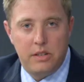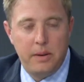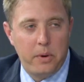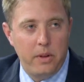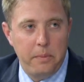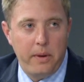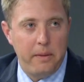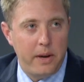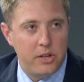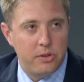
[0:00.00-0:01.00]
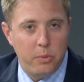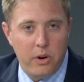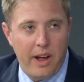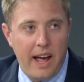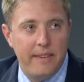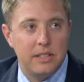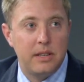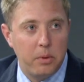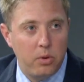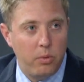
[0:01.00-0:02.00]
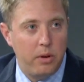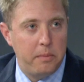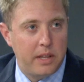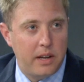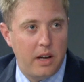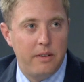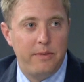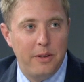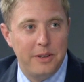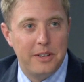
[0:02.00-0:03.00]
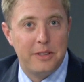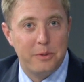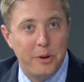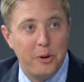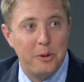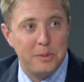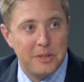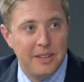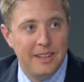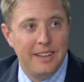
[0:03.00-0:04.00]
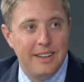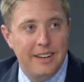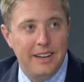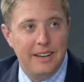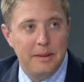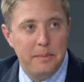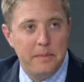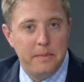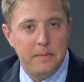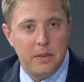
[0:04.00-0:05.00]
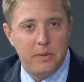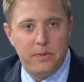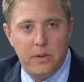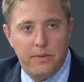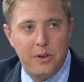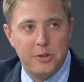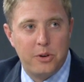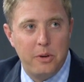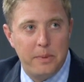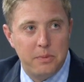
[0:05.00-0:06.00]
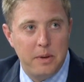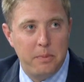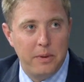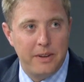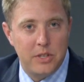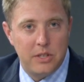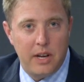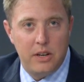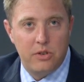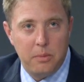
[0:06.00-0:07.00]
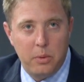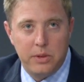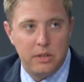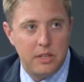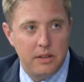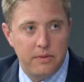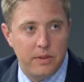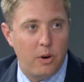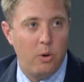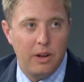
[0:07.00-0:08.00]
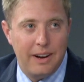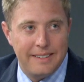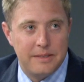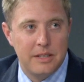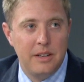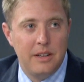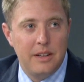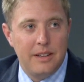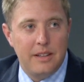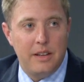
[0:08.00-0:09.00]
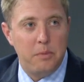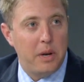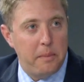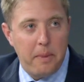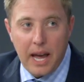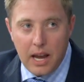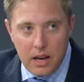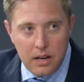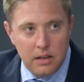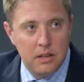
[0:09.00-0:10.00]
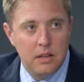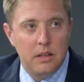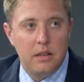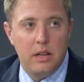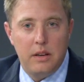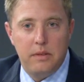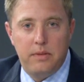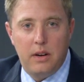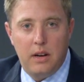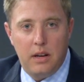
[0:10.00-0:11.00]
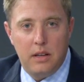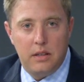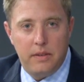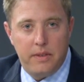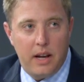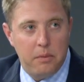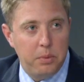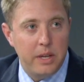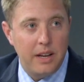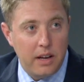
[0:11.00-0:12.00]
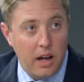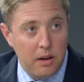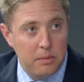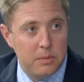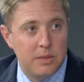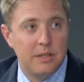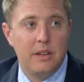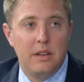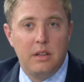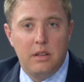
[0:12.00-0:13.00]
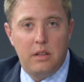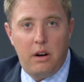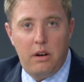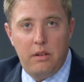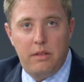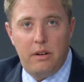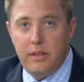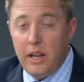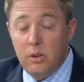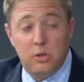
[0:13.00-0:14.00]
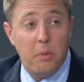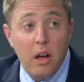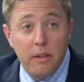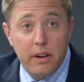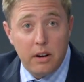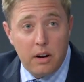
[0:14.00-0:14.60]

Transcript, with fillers: typical implant patient, we don't have a typical one, but they kind of fall into three groups. Um, the, the first group is people that have just had trouble with their teeth for their whole lives. Okay. They've been in pain. They've uh, they've got bleeding gums. They're they're they don't smile very